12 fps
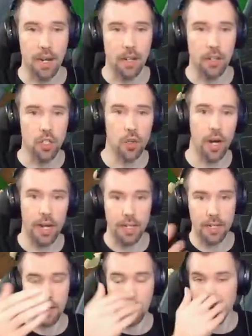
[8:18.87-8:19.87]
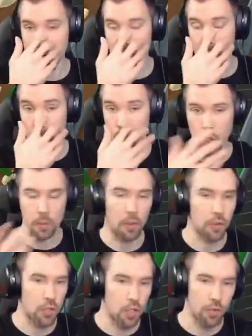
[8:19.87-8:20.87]
I also added a couple of
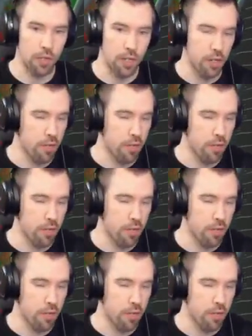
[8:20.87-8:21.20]
smelters over here.